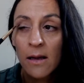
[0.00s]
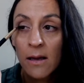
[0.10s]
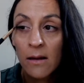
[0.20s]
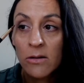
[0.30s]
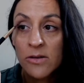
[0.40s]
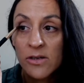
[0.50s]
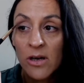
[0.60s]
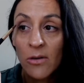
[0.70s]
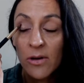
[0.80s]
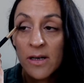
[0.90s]
because you
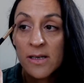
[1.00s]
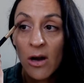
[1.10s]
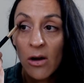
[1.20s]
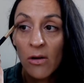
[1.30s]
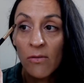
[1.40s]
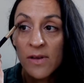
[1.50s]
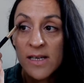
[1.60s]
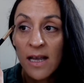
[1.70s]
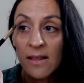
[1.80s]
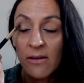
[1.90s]
don't want it to
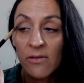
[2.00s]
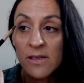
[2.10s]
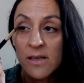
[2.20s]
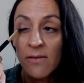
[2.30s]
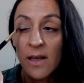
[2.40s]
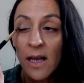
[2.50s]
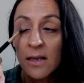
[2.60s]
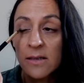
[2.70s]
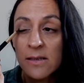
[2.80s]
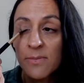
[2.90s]
overtake the rest of the
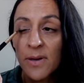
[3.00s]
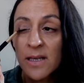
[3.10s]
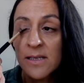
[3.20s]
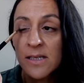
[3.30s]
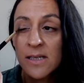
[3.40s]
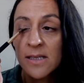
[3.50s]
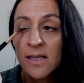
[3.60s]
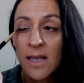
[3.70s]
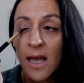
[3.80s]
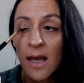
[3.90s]
colours, but it's just
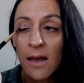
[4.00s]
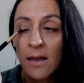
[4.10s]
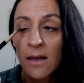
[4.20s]
there